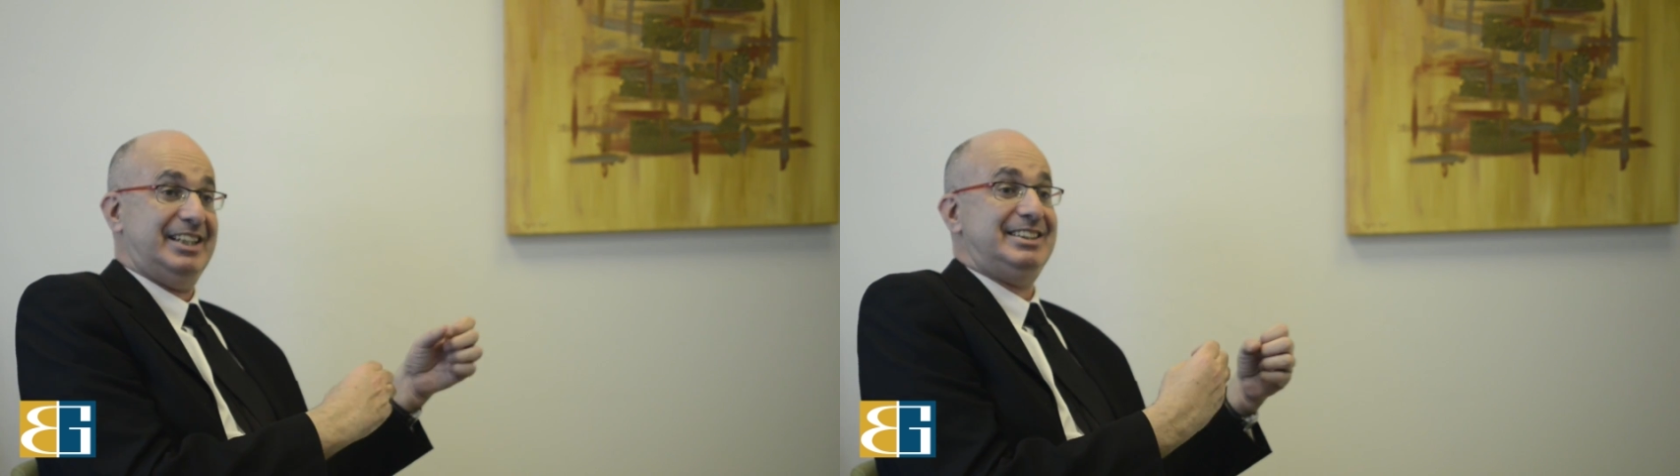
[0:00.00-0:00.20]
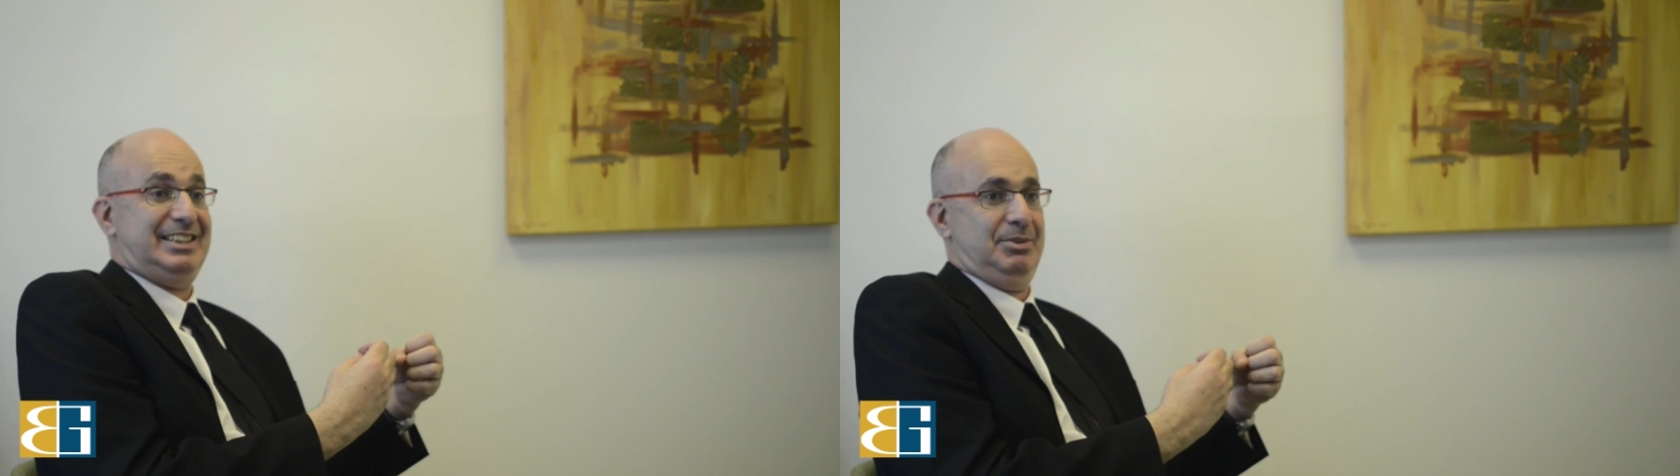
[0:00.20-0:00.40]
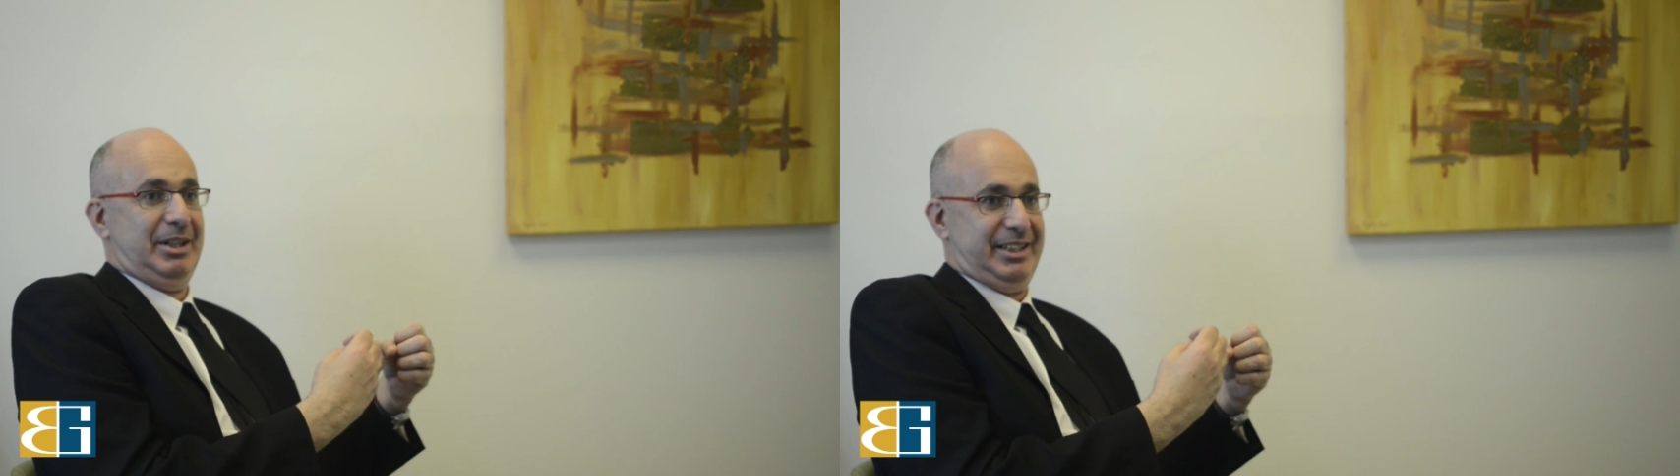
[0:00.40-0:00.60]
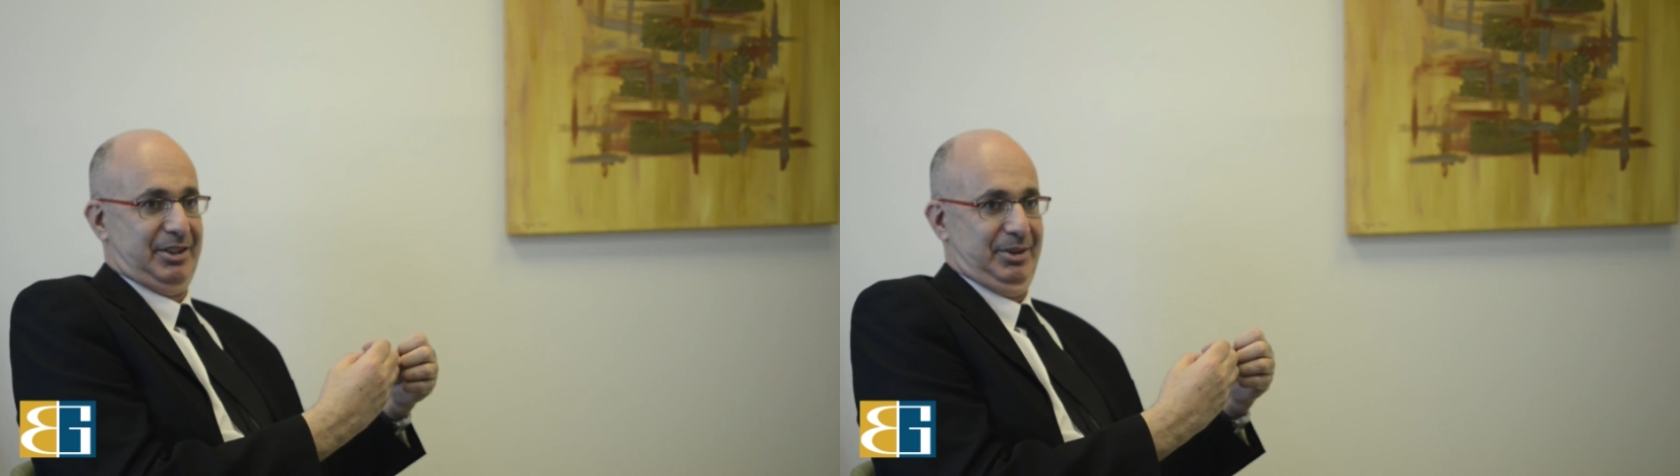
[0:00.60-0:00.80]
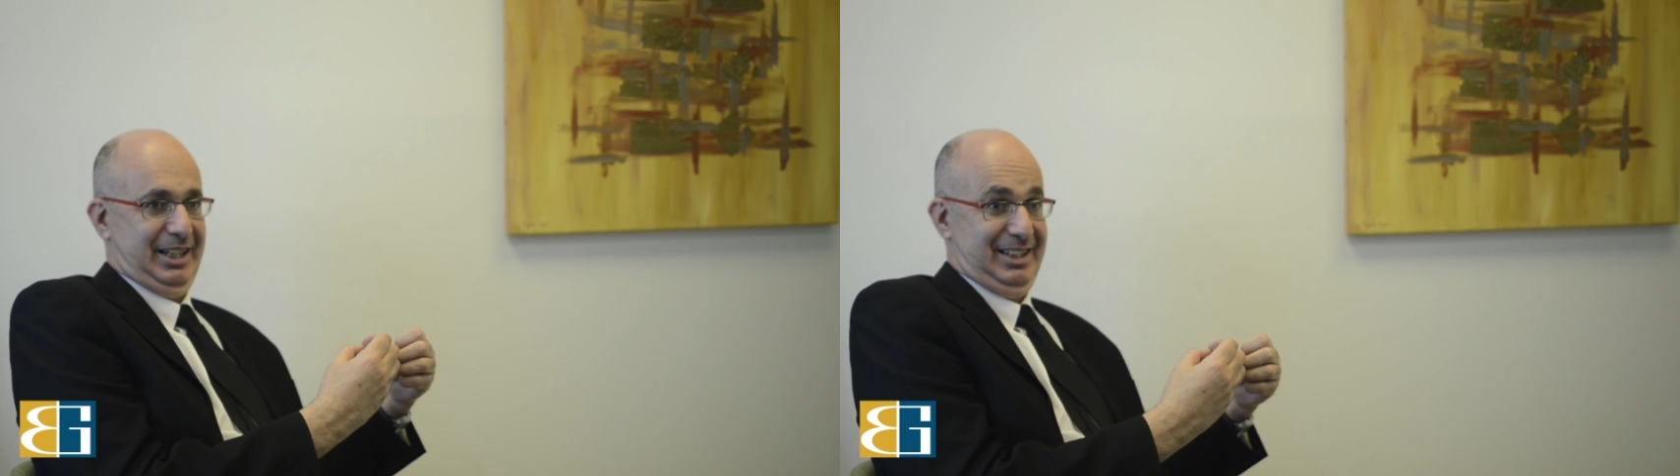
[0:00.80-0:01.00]
and see what they
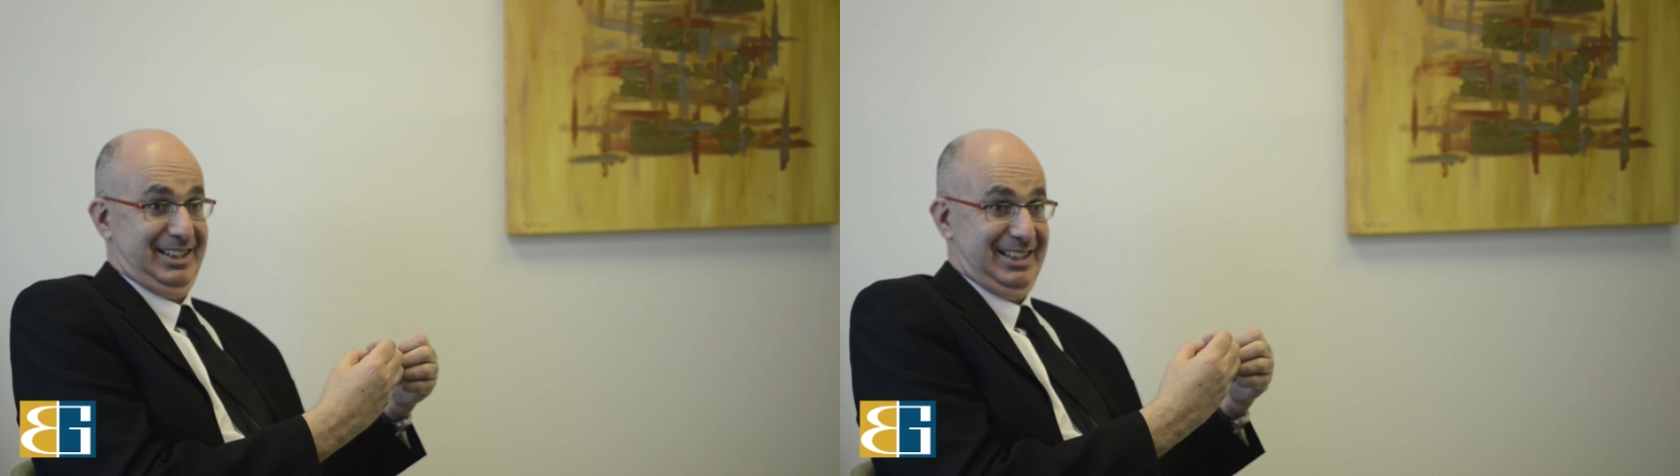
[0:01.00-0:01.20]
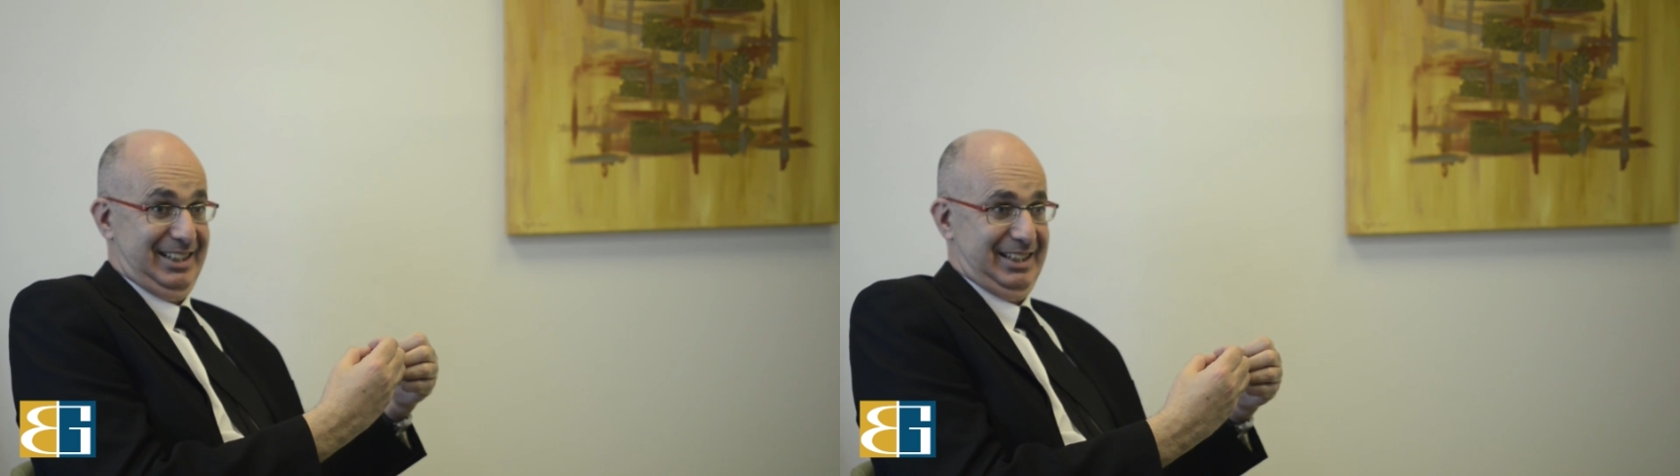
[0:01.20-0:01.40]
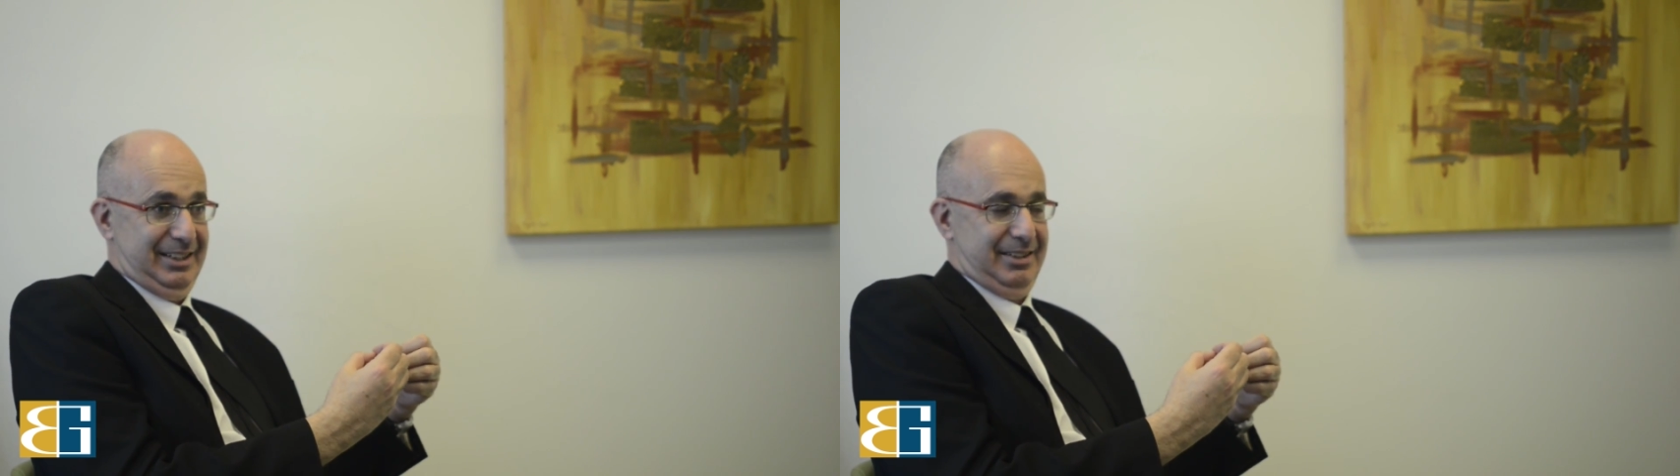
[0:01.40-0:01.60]
really need.